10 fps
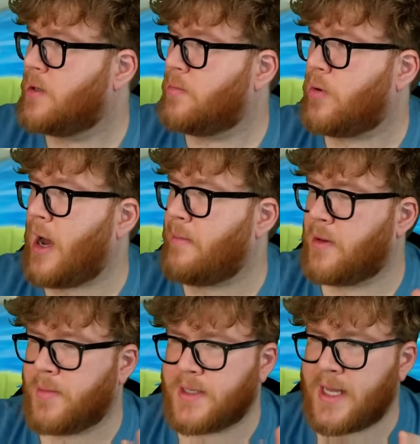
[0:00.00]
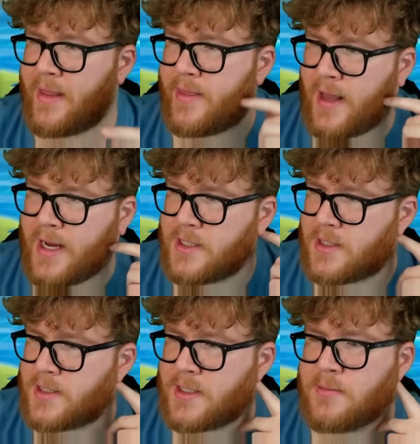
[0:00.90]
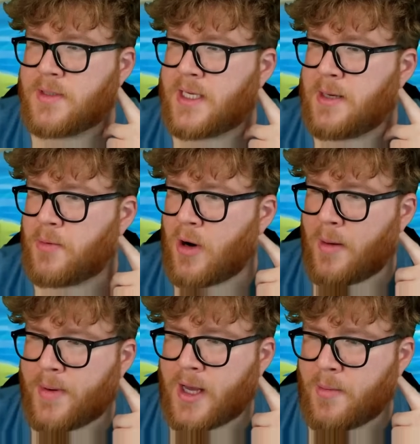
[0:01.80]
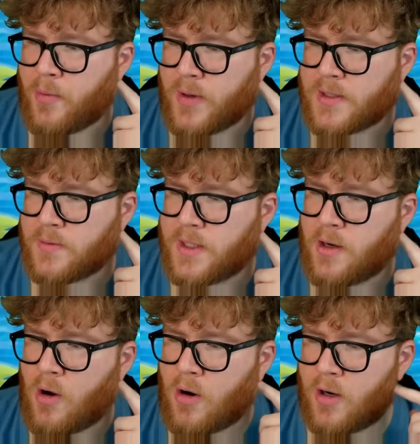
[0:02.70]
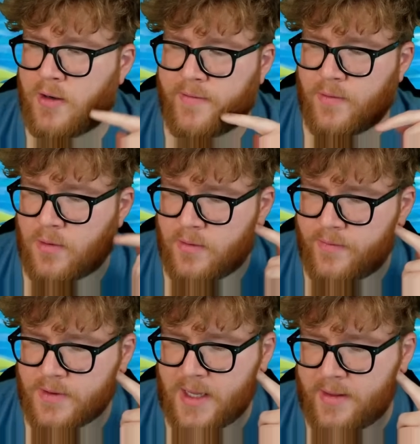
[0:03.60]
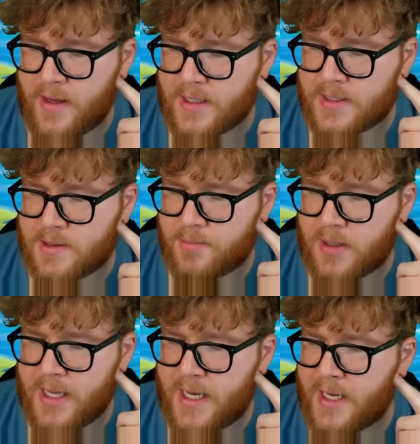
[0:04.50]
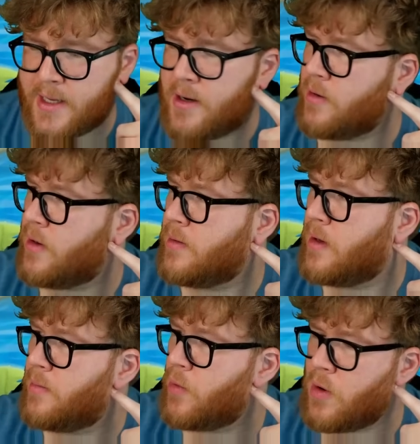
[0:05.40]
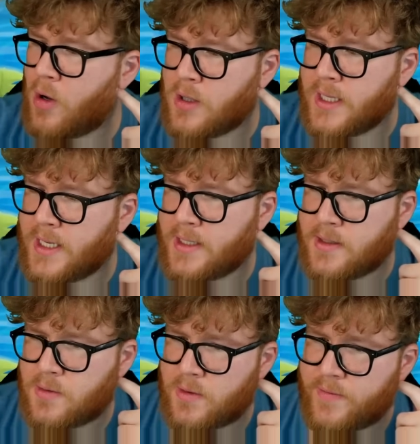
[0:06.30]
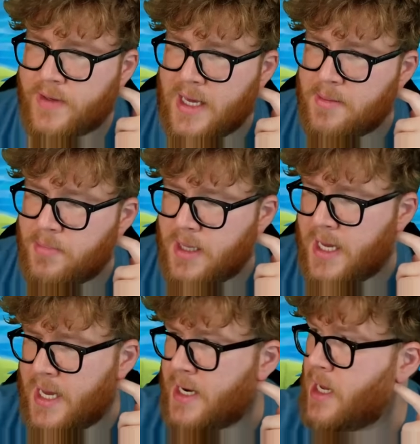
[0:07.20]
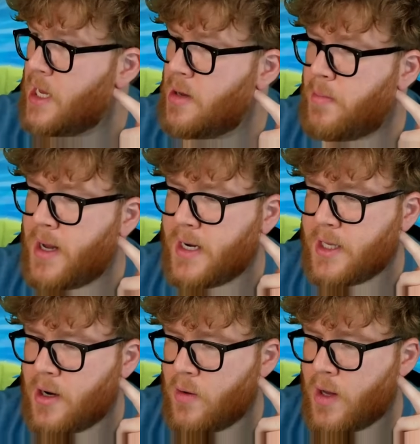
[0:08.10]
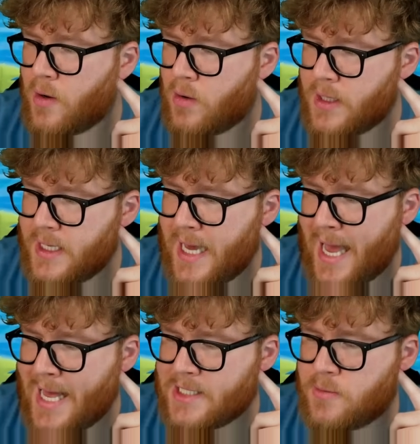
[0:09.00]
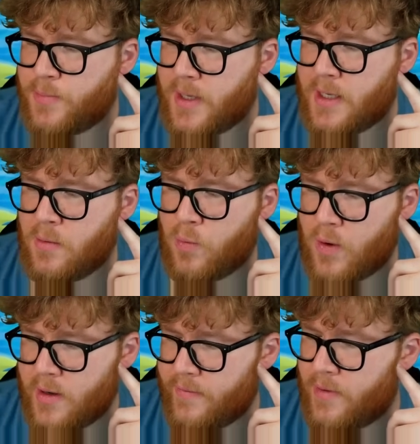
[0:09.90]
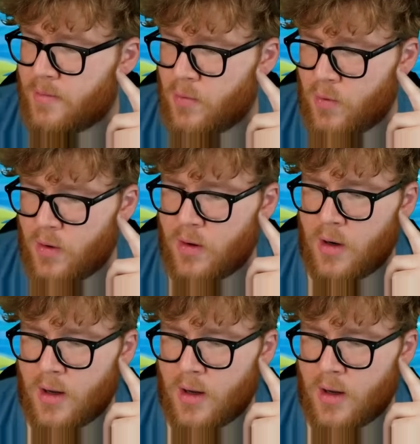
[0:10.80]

problem in Death Knight just seems to keep cropping up, where it's really hard for Death Knights to play a more all-in sort of game plan. But Unholy has been one of the more